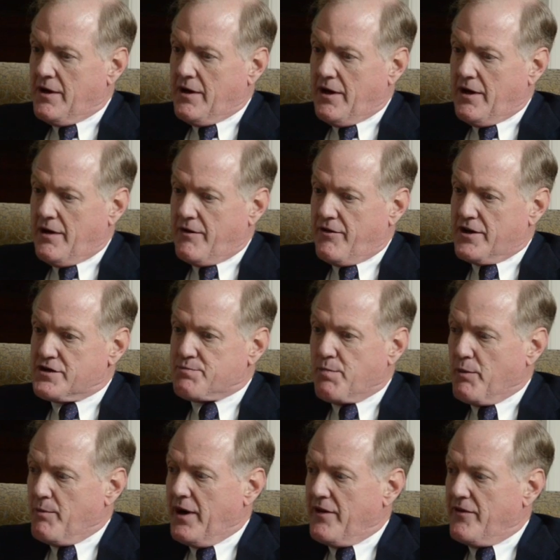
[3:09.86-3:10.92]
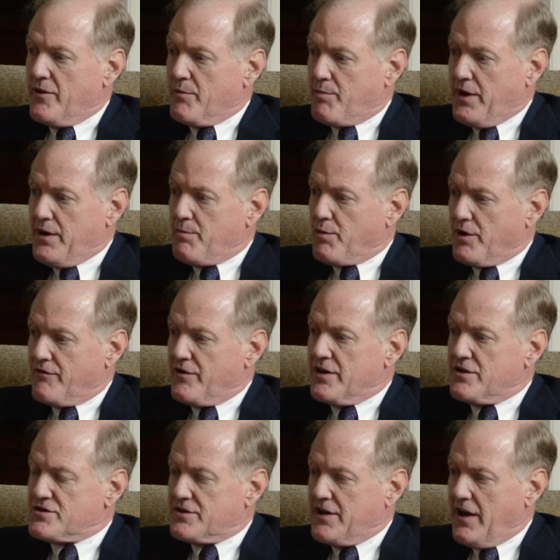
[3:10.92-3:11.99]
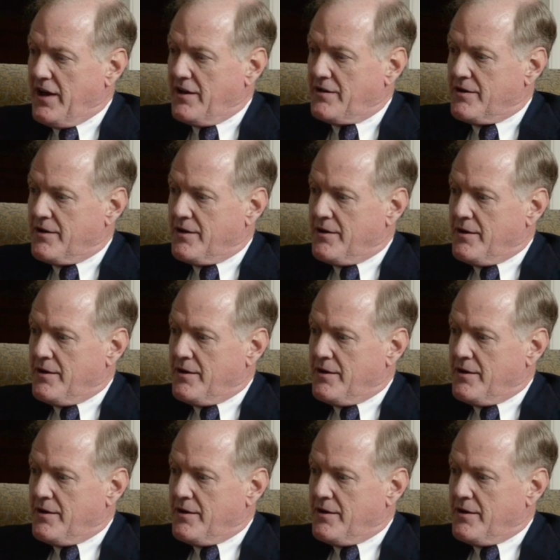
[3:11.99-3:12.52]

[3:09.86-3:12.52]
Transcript: thus permitting the people of each state